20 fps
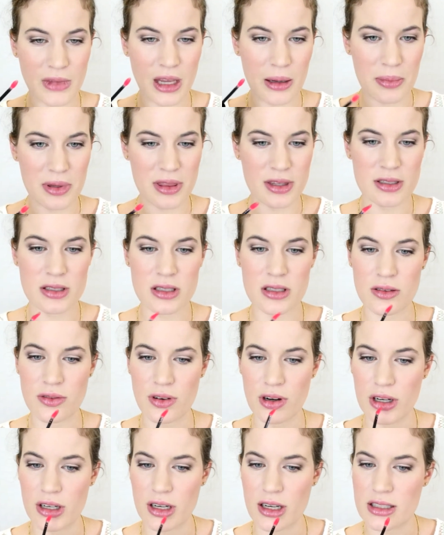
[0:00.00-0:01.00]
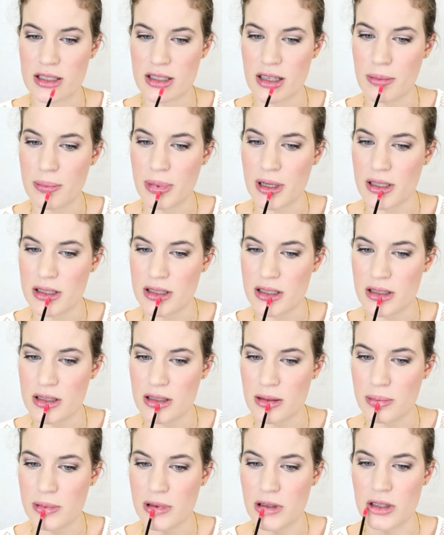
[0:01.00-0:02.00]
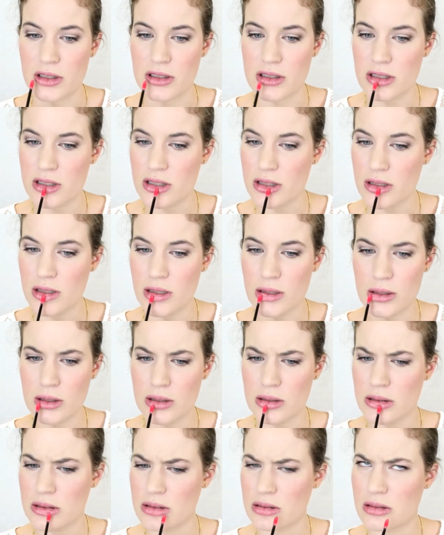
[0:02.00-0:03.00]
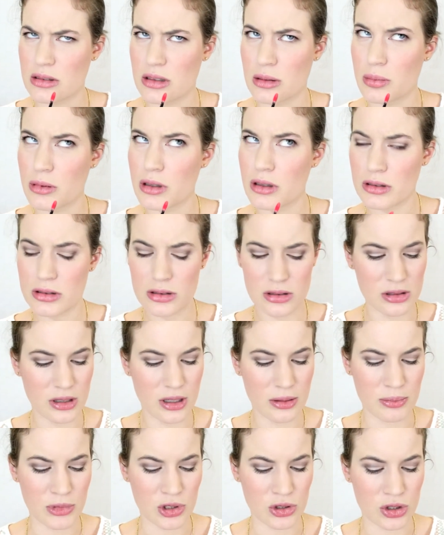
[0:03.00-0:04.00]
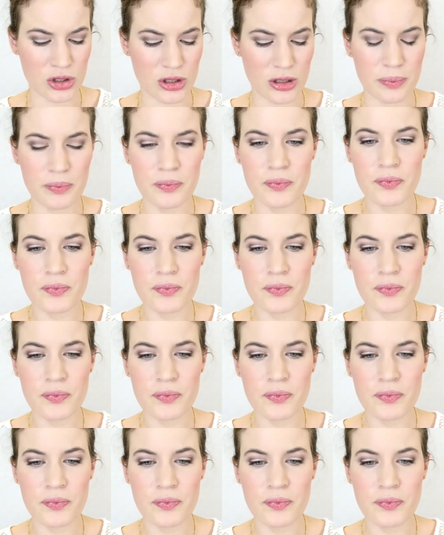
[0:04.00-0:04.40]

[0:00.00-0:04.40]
But this is a very nice lip gloss. Lip gloss? I'm not sure.